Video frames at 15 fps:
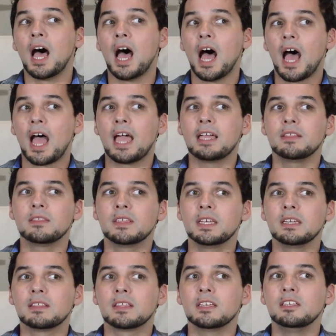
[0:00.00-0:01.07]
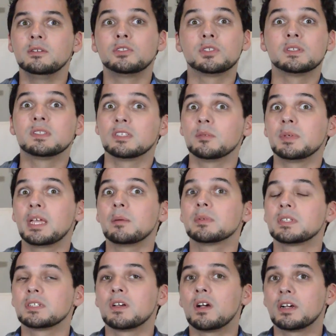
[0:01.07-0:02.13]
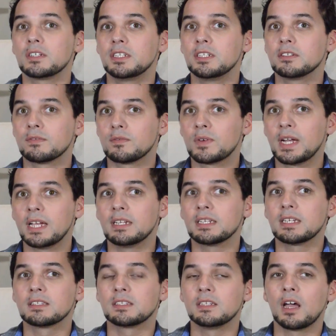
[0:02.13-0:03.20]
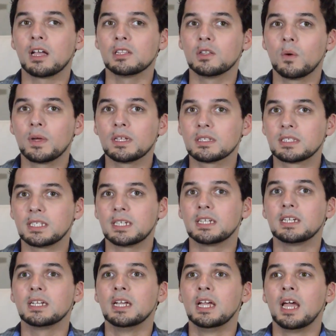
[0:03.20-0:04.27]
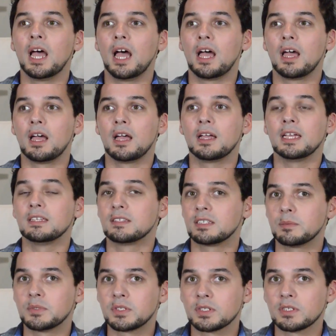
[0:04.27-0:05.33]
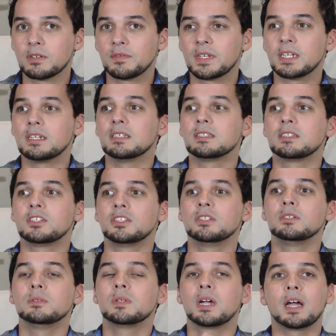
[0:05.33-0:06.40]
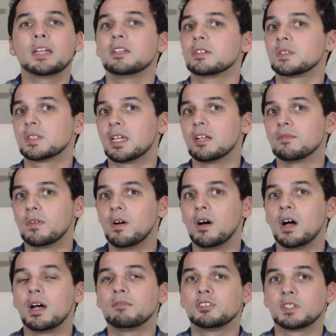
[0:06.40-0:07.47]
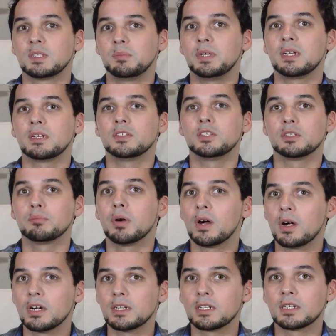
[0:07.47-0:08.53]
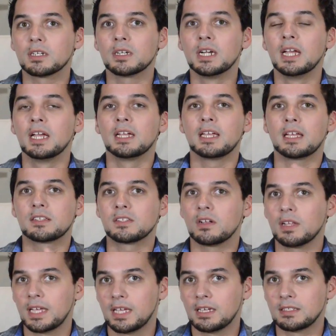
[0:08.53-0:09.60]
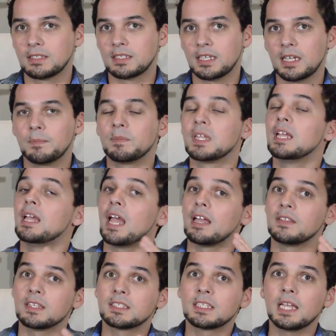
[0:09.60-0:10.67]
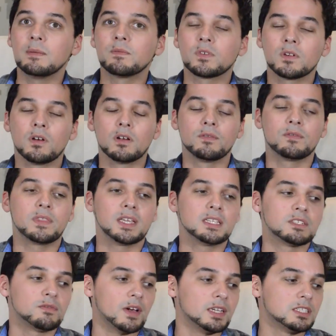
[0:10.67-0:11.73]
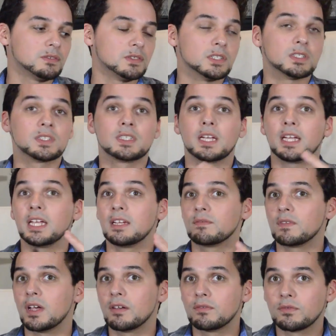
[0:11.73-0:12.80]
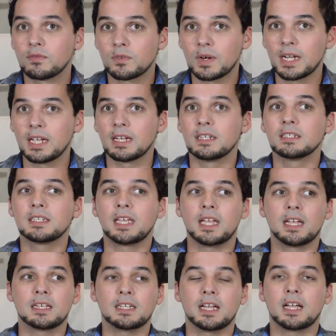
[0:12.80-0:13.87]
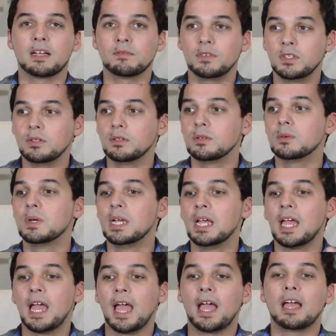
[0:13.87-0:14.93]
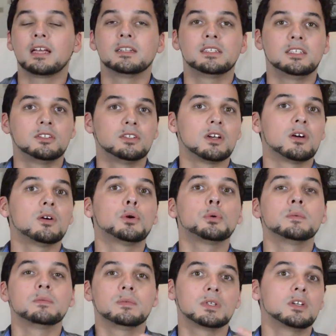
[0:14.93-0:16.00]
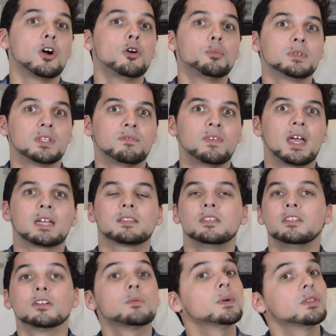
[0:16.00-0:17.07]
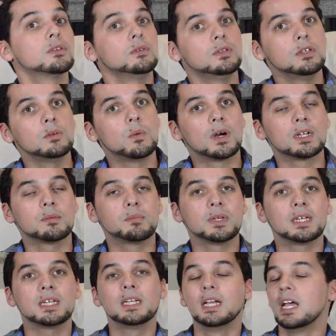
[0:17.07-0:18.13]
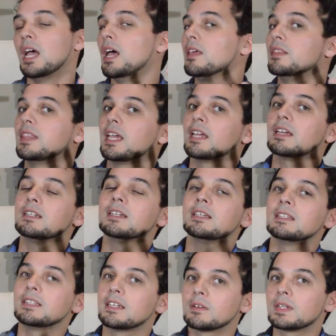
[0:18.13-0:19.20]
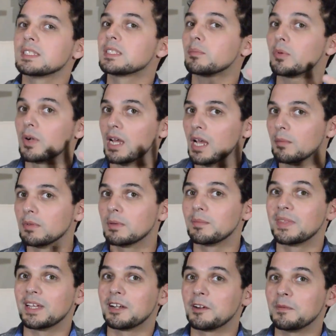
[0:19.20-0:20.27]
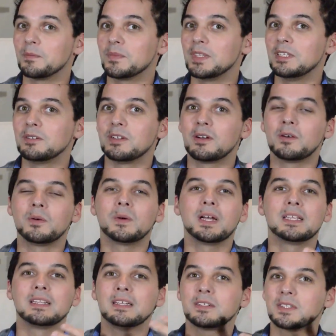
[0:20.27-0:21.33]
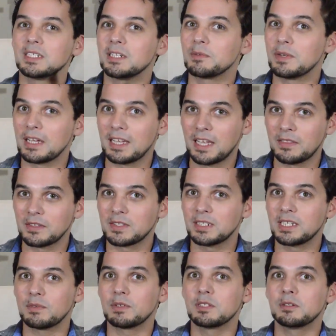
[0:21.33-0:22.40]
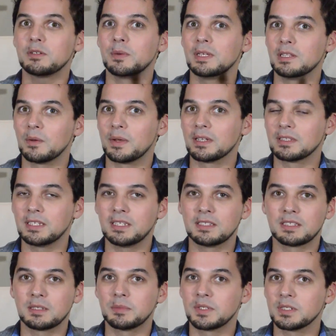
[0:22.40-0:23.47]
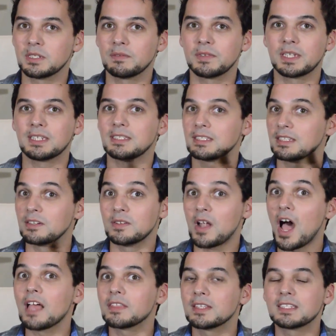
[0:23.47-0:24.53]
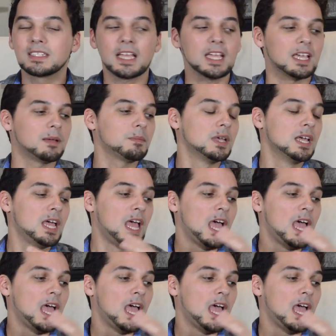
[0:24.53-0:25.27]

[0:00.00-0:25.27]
I think that you should still be able to talk to your friend. It's not loyalty, it's subservience to cut yourself off just because your partner gets all antsy. And the same for all things vice versa. If a friend can't have you and, you know, cope with the fact that you're with who you want to be, then there is a problem there. You know, there's a different, again, there's a difference between loyalty and subservience. They're not the same.